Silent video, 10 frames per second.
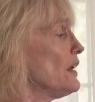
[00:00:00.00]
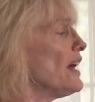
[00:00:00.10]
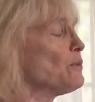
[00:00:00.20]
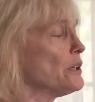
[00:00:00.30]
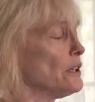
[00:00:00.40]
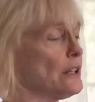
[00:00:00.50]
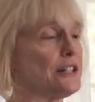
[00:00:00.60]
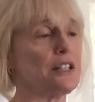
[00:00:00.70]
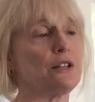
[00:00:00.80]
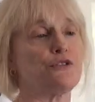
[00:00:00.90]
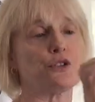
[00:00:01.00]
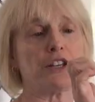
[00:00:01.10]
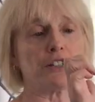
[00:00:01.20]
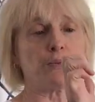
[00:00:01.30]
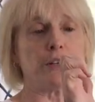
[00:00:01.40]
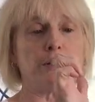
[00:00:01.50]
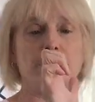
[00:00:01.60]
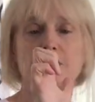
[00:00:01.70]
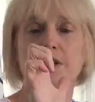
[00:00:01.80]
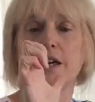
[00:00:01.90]
I will. I did it for this
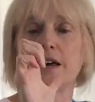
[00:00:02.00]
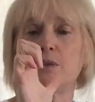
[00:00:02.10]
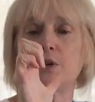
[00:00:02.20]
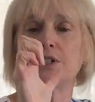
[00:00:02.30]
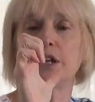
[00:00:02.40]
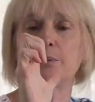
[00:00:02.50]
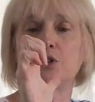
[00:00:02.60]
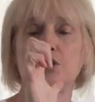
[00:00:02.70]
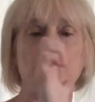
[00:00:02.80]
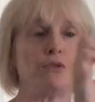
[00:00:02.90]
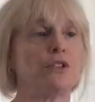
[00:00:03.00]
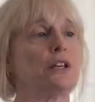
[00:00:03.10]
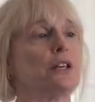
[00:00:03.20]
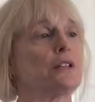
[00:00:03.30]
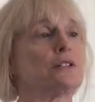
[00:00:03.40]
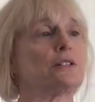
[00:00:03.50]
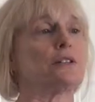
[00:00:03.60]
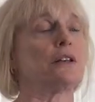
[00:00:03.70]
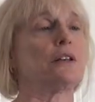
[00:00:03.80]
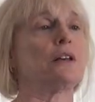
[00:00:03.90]
one. See, I wasn't able to do
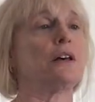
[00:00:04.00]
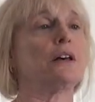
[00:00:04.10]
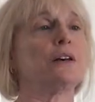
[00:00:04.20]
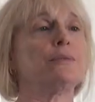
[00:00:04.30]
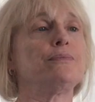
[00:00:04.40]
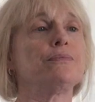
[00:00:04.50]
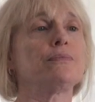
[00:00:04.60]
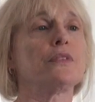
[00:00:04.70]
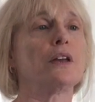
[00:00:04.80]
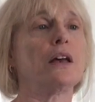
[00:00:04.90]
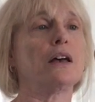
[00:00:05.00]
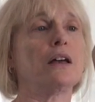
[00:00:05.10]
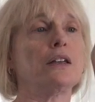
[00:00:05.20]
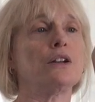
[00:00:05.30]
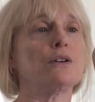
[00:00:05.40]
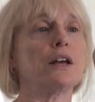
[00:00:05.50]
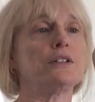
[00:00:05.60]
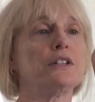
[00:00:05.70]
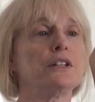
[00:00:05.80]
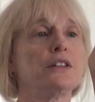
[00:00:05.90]
this. I
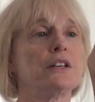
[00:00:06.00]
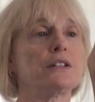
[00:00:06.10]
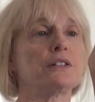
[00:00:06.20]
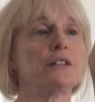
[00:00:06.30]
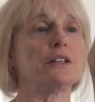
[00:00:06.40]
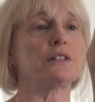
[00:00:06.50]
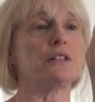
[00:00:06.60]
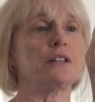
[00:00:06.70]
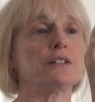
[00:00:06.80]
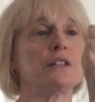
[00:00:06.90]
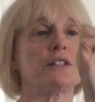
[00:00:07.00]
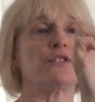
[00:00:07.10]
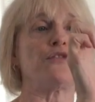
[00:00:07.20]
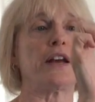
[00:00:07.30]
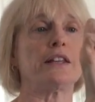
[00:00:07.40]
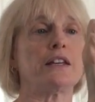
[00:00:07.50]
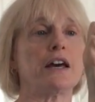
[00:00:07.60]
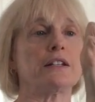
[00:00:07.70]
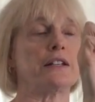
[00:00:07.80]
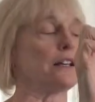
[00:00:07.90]
did this and this and this and this and finally
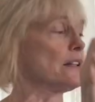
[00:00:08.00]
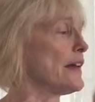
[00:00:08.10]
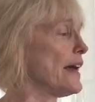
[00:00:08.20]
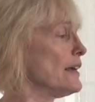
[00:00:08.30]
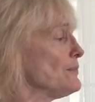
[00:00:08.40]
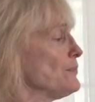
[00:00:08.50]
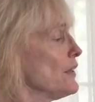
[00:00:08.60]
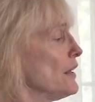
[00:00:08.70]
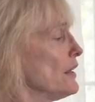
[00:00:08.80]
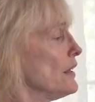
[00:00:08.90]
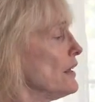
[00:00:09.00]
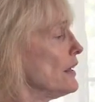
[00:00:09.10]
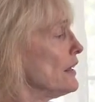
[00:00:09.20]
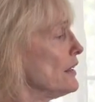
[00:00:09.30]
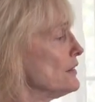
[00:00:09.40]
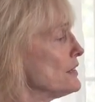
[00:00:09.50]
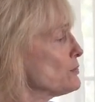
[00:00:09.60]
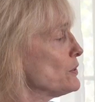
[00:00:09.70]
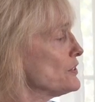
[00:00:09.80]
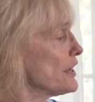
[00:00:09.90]
got it down to that. And this
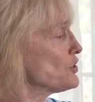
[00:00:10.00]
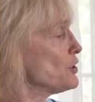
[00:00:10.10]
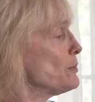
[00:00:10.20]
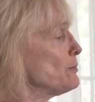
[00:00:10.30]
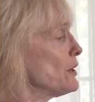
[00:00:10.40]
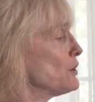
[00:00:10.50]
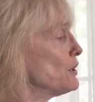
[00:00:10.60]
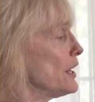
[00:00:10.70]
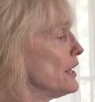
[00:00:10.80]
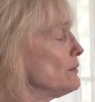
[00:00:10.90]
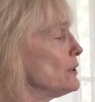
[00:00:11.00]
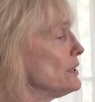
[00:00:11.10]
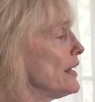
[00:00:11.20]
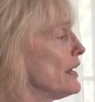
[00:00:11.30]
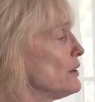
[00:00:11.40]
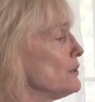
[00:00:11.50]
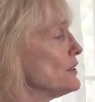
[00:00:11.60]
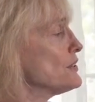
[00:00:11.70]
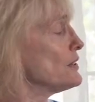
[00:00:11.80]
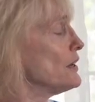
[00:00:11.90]
one's actually been my good hand, but now
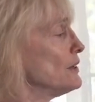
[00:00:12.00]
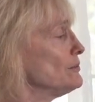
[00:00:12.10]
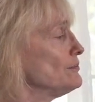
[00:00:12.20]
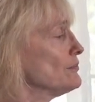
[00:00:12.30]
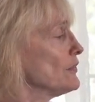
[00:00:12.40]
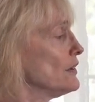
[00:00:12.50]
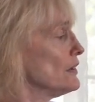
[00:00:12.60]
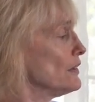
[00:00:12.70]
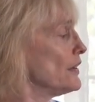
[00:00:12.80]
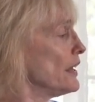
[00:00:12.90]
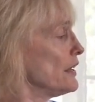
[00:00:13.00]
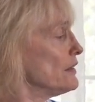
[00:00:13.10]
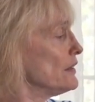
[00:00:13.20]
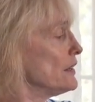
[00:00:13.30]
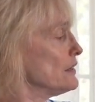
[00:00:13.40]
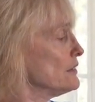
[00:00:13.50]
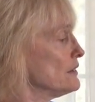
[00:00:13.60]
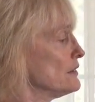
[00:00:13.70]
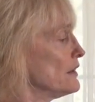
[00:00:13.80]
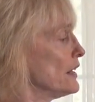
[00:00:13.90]
it's the hand that
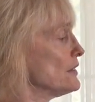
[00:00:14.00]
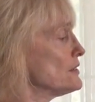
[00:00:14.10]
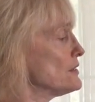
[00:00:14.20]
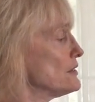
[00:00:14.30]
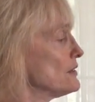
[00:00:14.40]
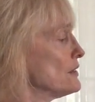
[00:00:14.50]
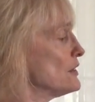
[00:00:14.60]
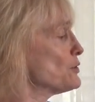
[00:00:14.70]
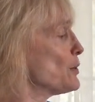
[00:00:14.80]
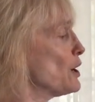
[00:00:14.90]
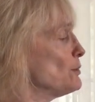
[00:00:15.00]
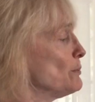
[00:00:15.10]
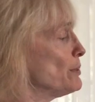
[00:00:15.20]
has this problem.